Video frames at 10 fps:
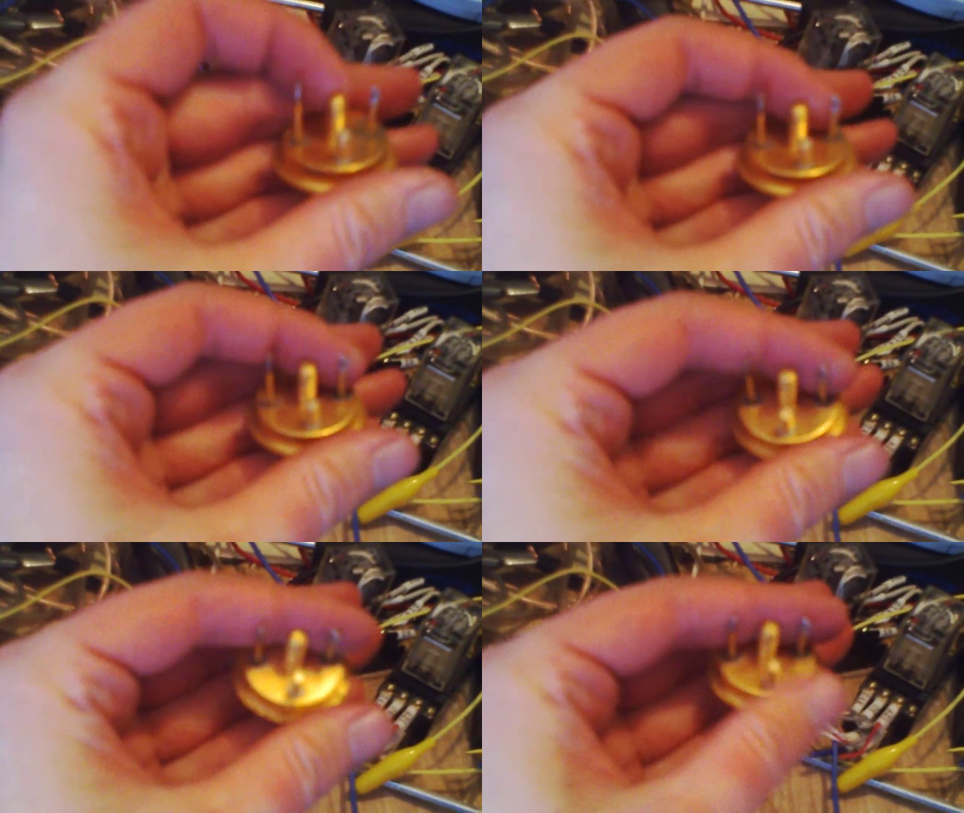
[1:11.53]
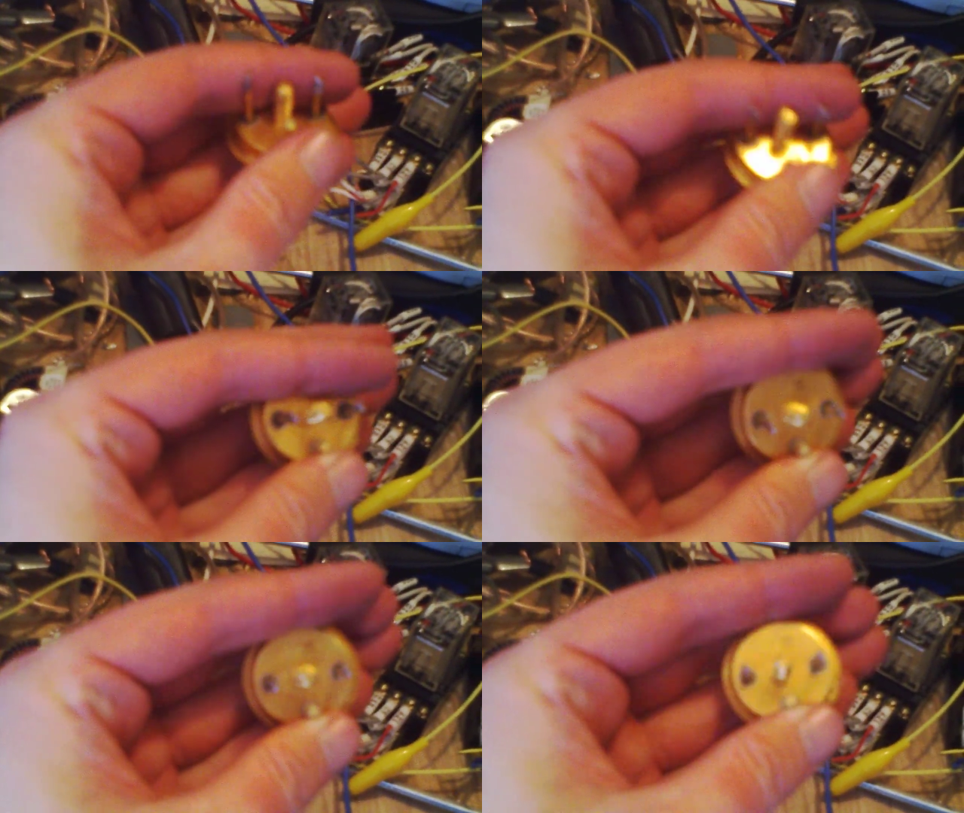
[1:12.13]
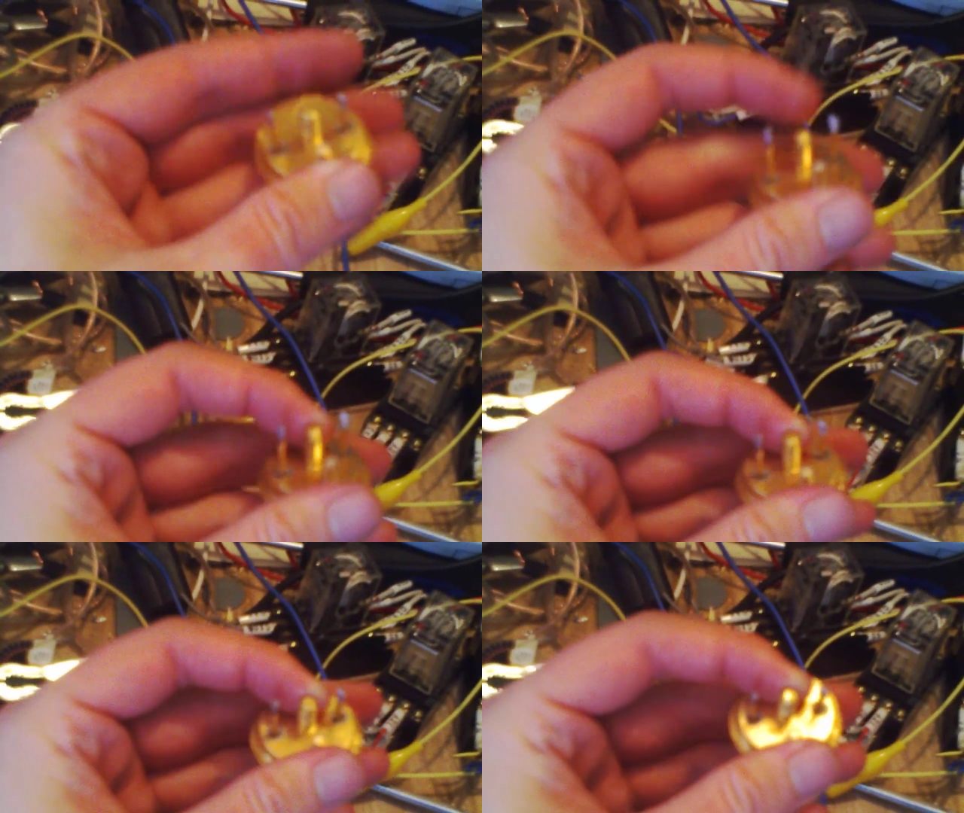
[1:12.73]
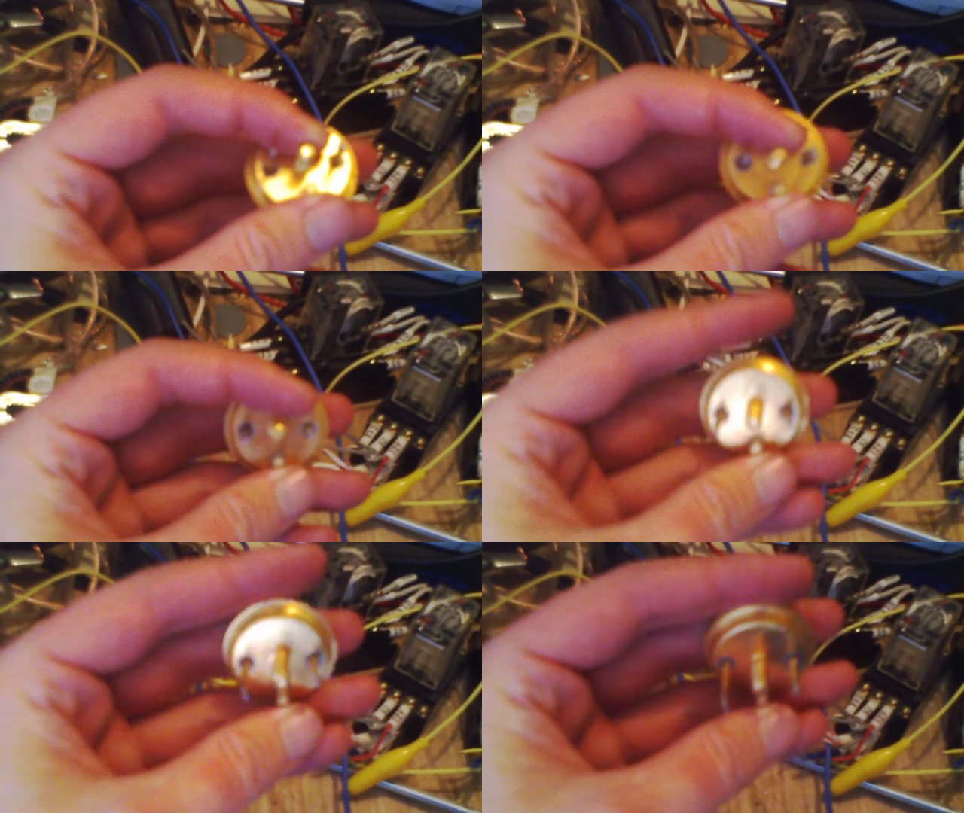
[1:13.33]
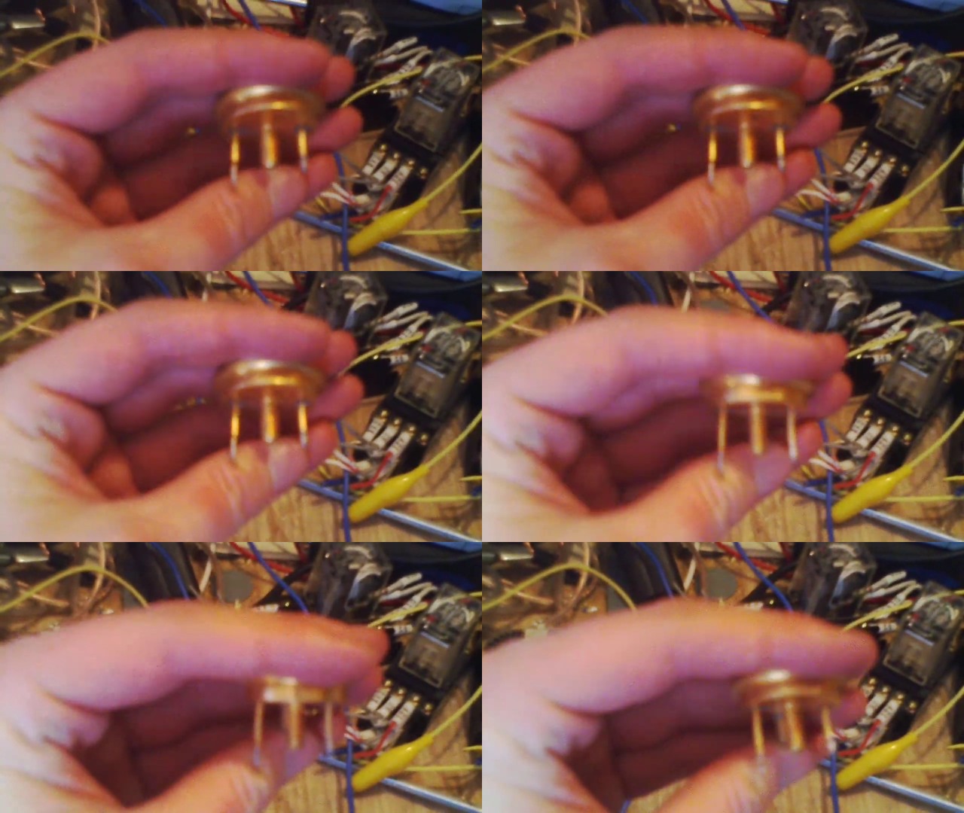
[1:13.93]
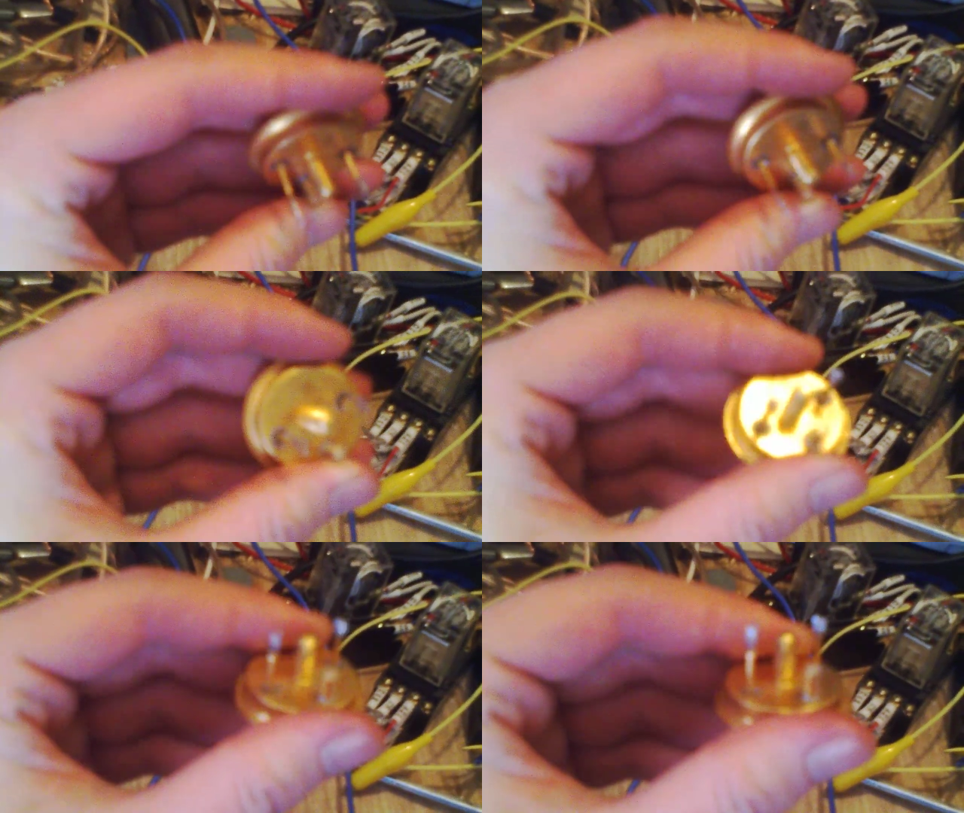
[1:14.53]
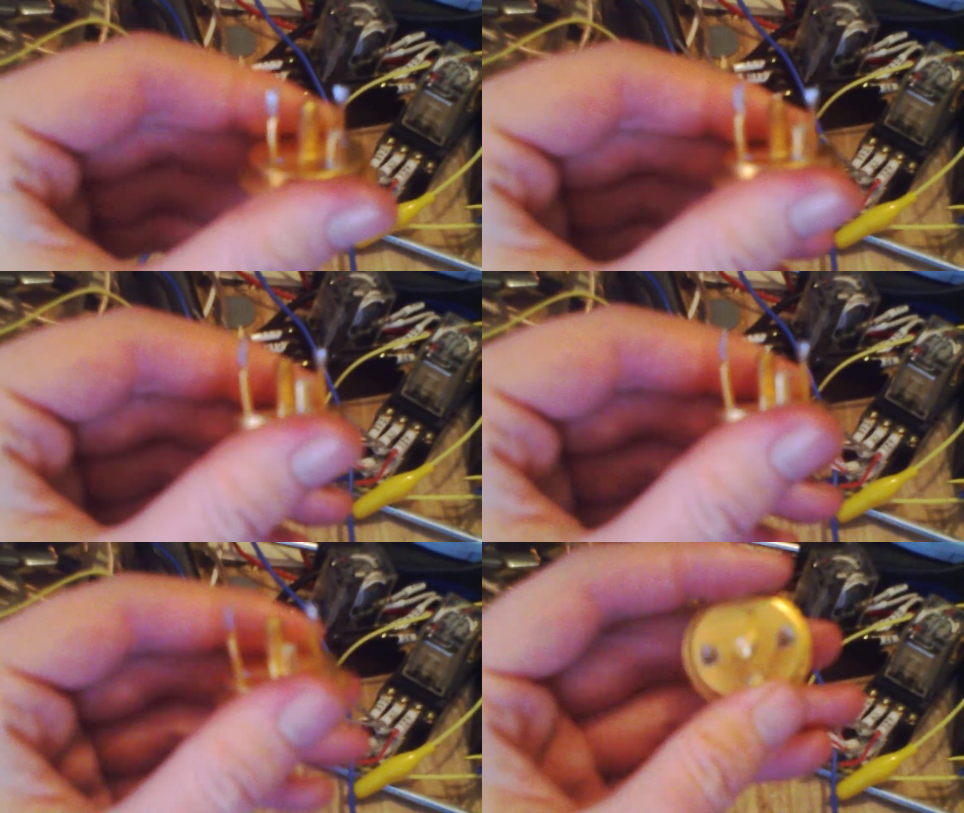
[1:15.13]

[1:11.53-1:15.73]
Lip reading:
No face is visible, so there are no lips to read.